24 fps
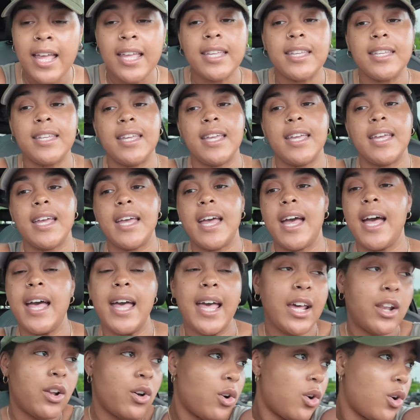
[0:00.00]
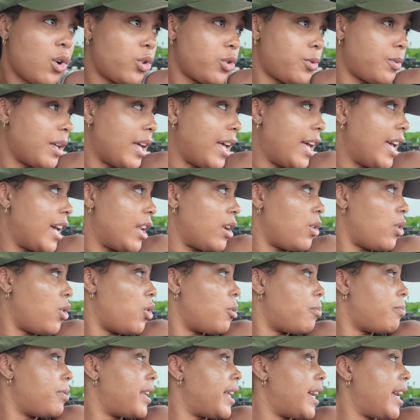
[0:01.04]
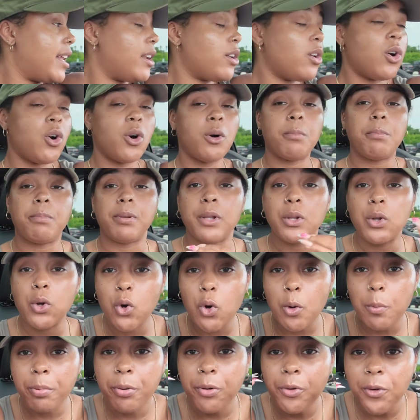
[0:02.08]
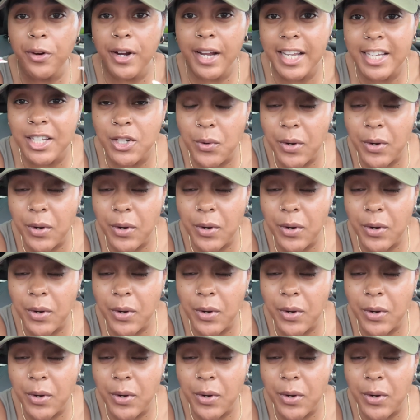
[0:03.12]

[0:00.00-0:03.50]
Yeah, I had a whole plan, a whole blueprint.